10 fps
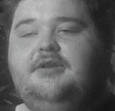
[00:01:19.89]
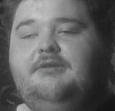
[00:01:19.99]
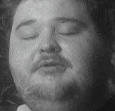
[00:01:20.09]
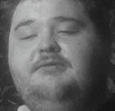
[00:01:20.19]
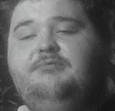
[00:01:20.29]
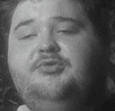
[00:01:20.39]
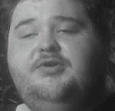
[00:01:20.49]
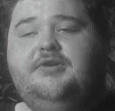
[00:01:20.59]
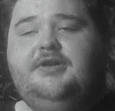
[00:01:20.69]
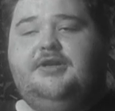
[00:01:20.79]
I won't
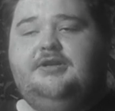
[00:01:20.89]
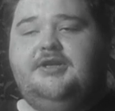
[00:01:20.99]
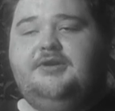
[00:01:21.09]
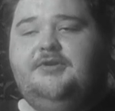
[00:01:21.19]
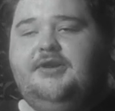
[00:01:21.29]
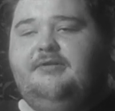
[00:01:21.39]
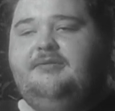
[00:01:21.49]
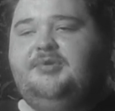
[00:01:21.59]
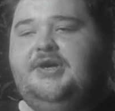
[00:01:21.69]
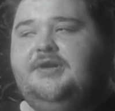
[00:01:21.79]
put uh, Lego
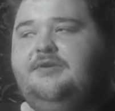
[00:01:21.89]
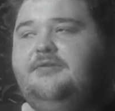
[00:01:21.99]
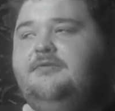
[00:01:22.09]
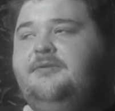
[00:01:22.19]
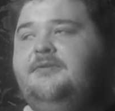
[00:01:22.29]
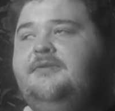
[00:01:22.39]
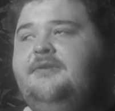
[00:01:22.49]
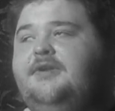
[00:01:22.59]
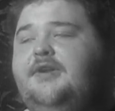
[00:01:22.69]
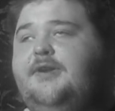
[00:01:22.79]
Harry Potter
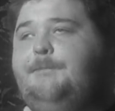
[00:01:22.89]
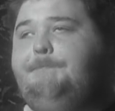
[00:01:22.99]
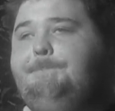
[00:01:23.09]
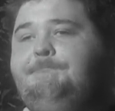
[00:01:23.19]
um,